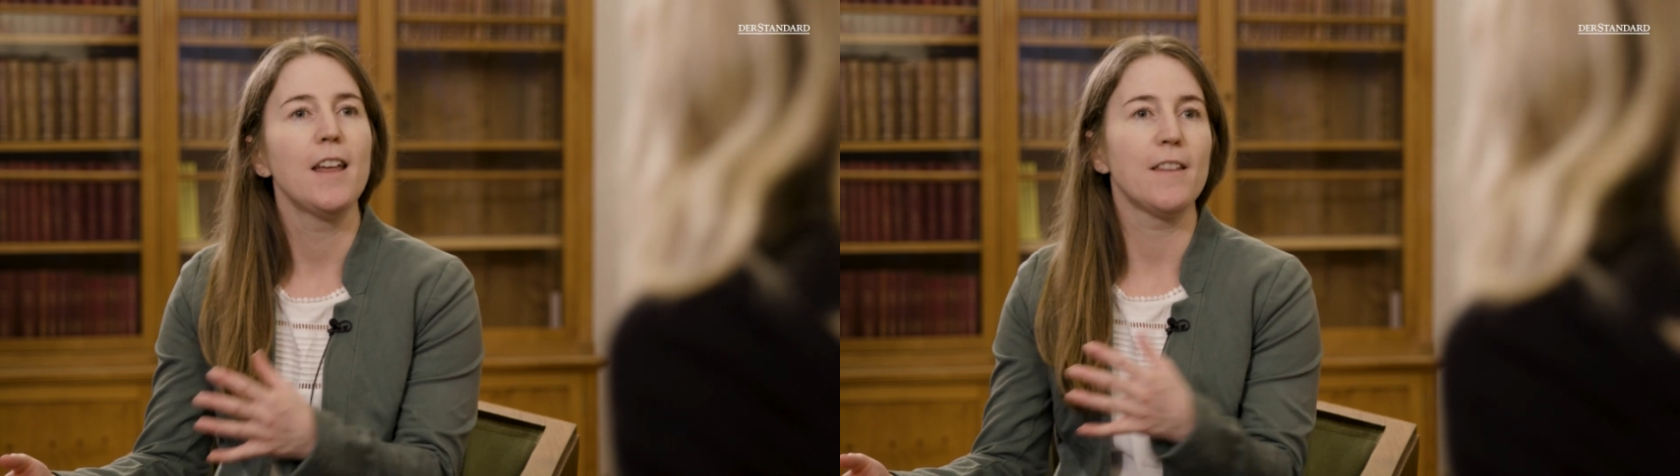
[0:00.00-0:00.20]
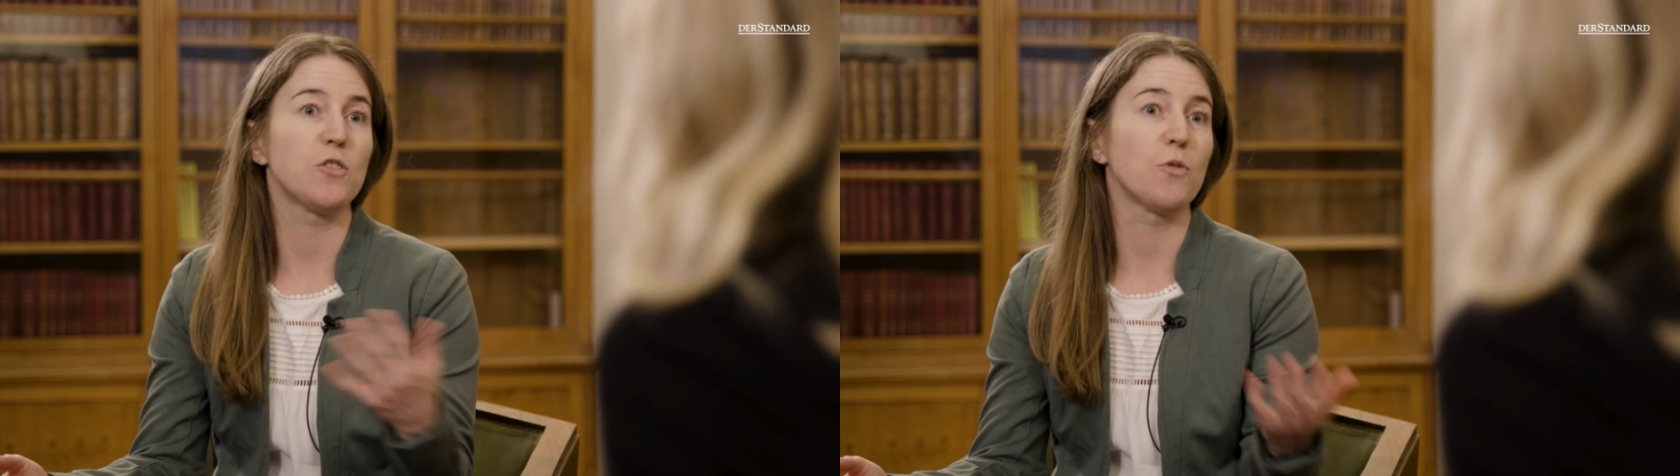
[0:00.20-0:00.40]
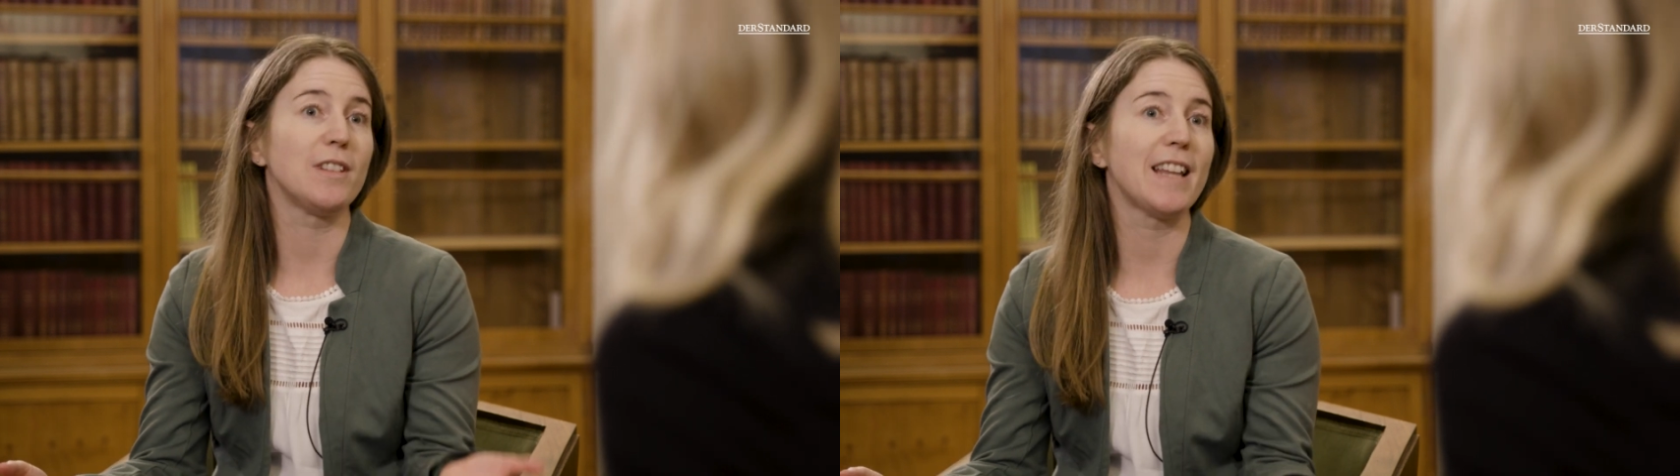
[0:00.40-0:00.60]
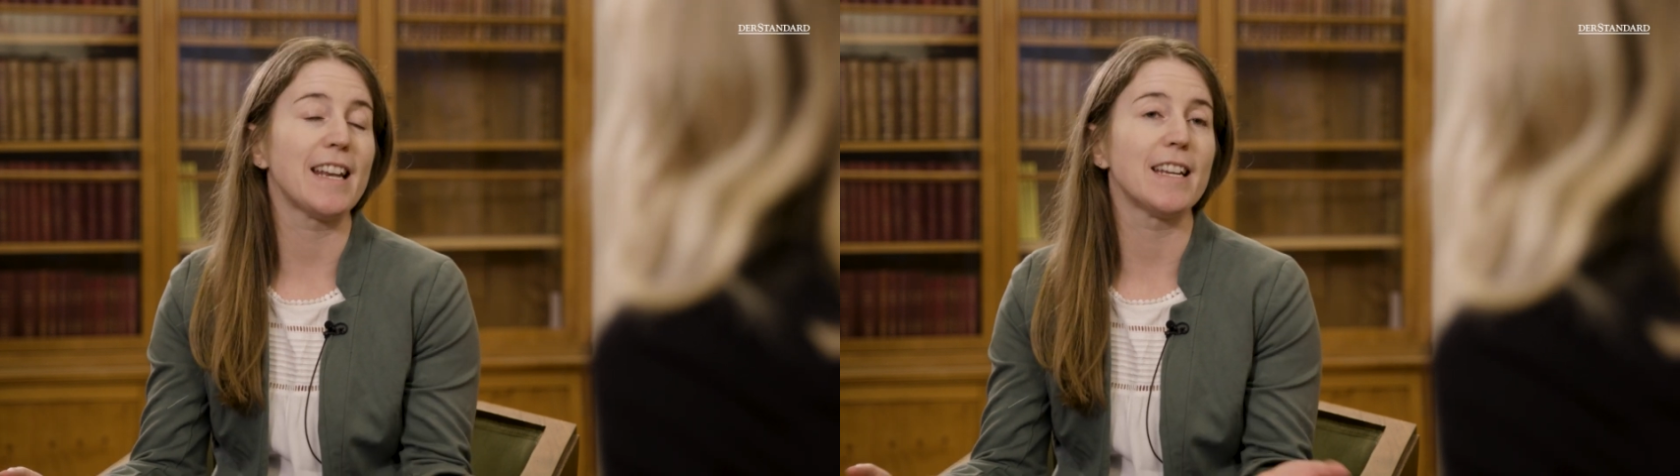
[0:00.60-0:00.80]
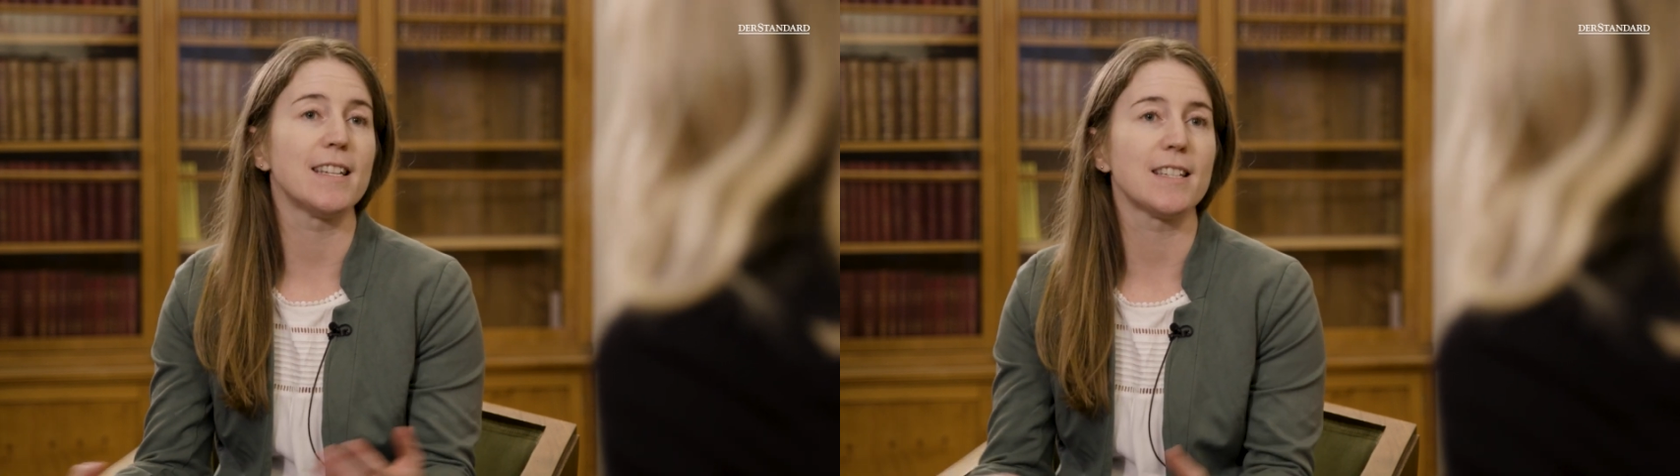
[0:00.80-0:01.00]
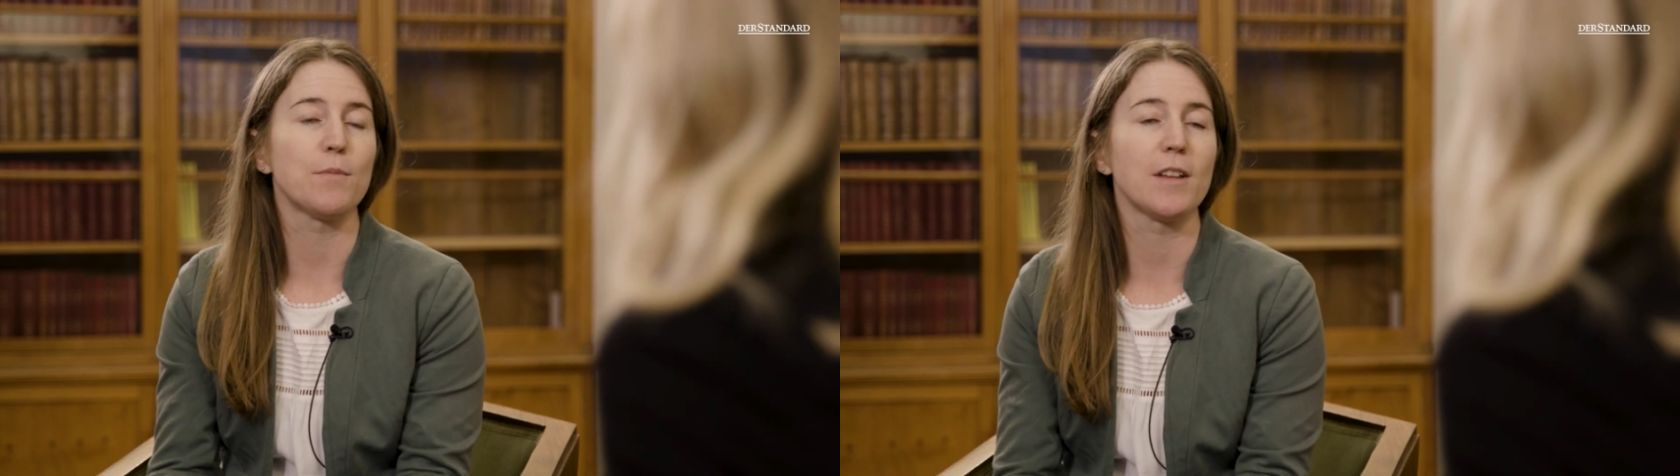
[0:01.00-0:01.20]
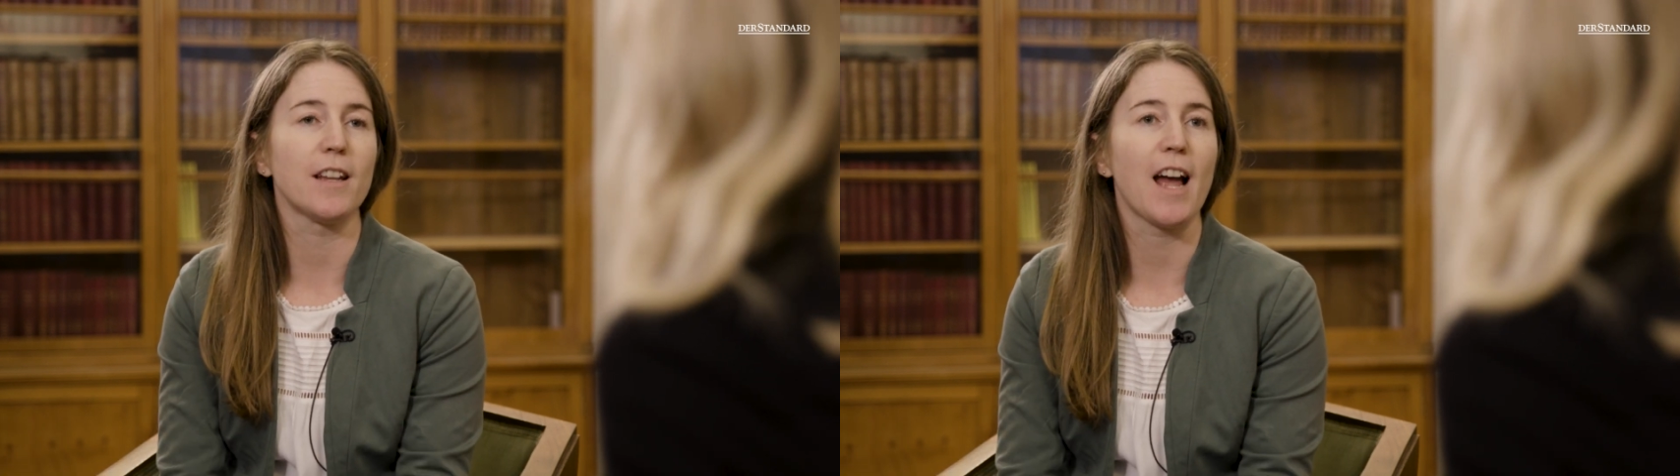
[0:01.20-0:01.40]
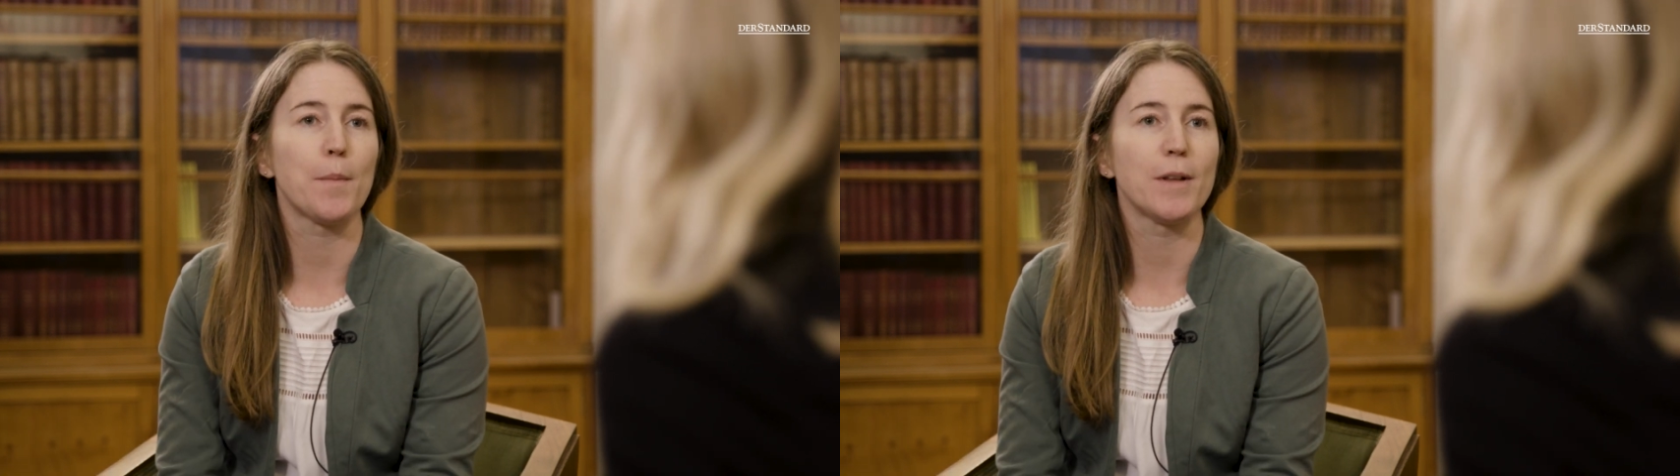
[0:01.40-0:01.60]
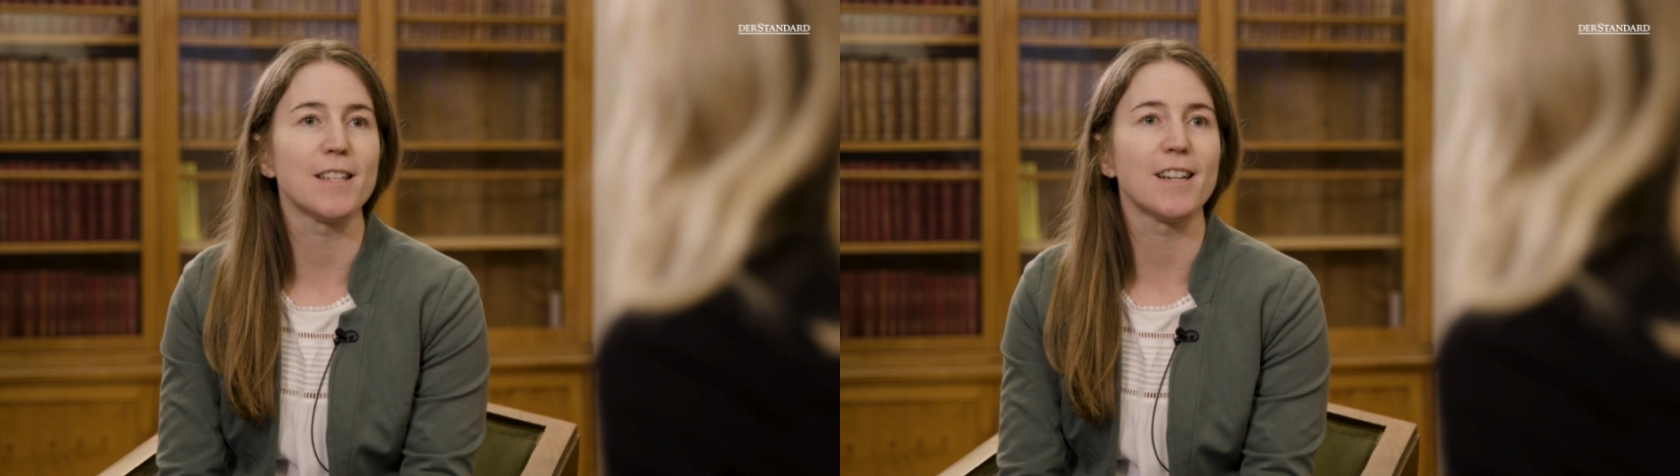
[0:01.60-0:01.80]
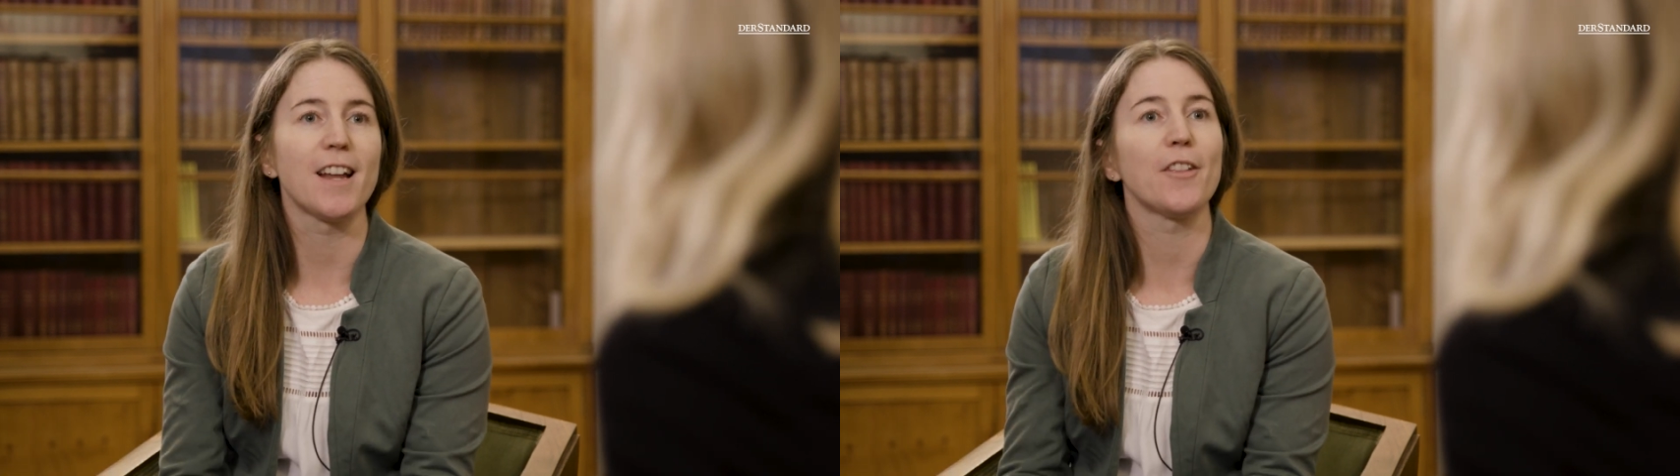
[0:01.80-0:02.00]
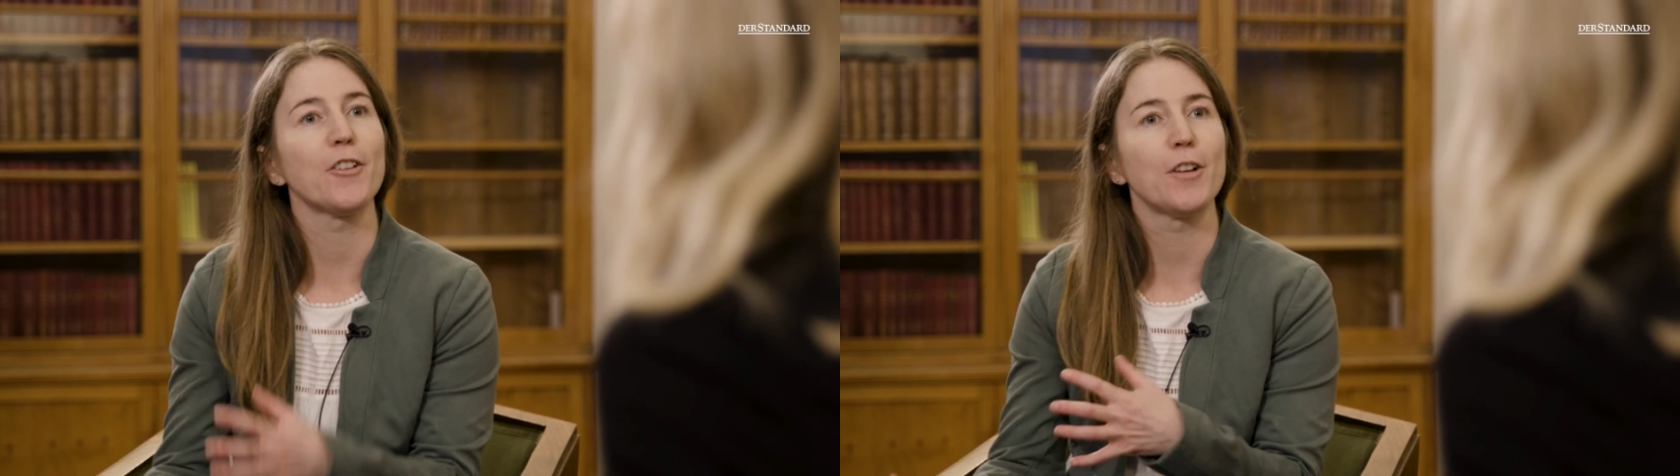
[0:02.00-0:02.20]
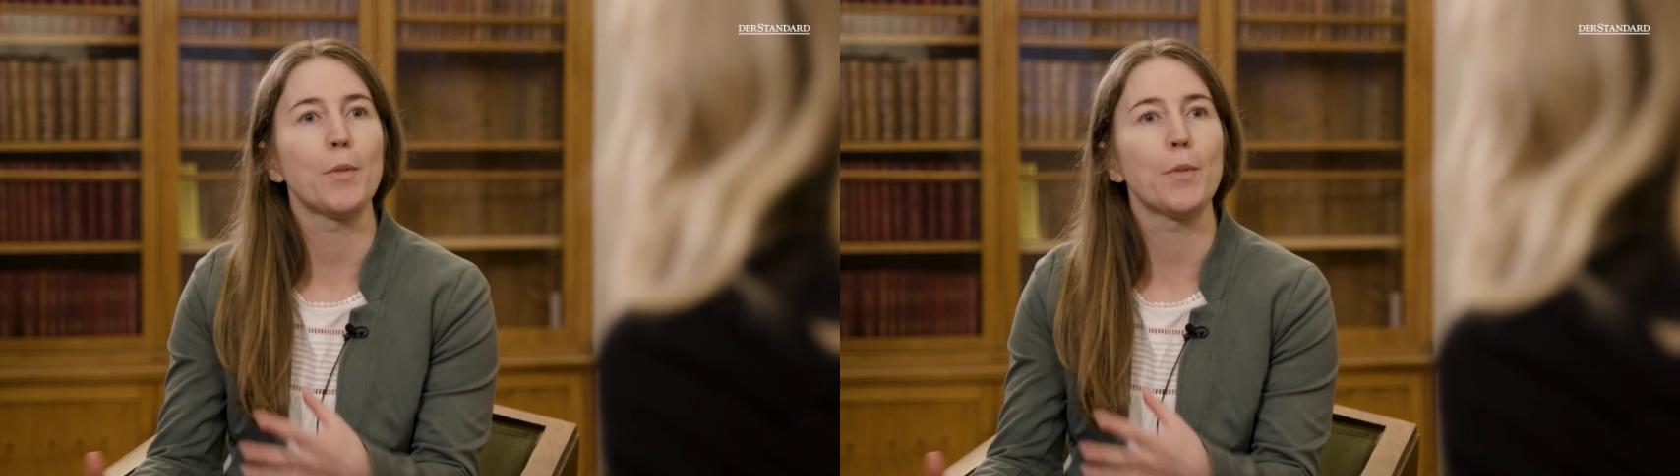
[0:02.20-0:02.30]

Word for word: that's related to something that happens in another.